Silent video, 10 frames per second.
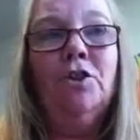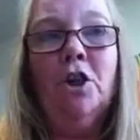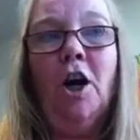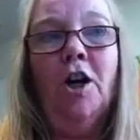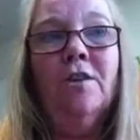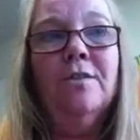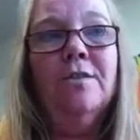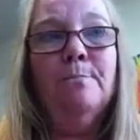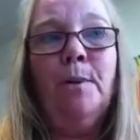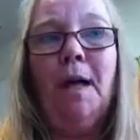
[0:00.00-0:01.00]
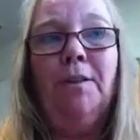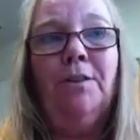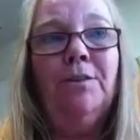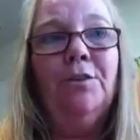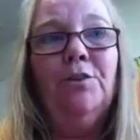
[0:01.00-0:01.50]
jars,
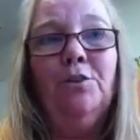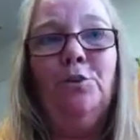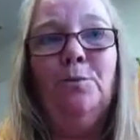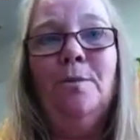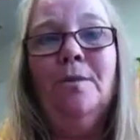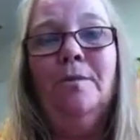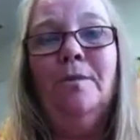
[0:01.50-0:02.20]
bottles, tubes.